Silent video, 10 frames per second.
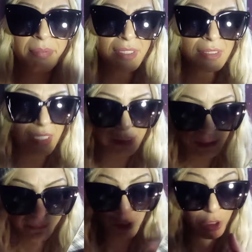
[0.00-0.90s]
business.
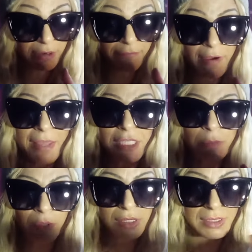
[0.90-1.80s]
You're going to find this
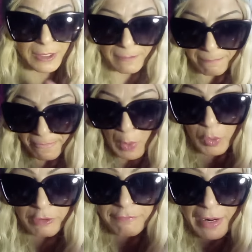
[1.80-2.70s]
person.
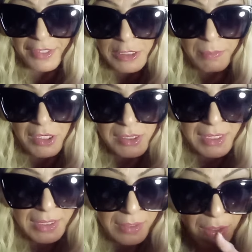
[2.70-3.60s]
When you find this
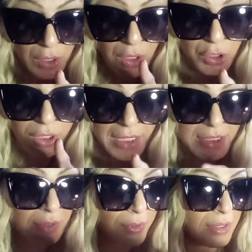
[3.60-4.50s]
person, you're going to
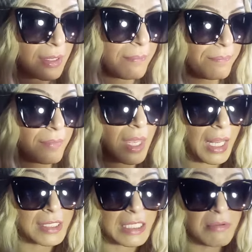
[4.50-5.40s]
deal with them.
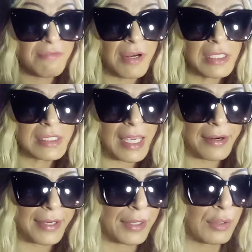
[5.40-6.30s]
And it's going to be very
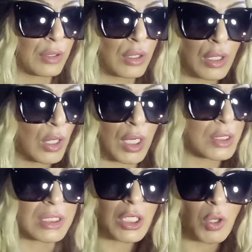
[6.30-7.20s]
scary.
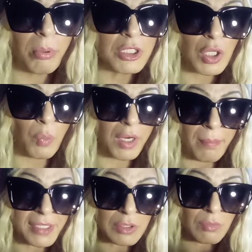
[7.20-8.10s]
Because then nobody's going to want to
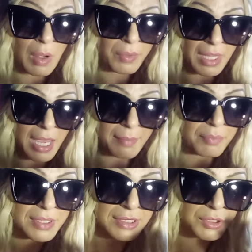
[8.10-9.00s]
mess around with a high
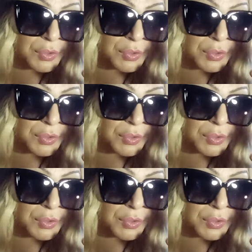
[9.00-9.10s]
priestess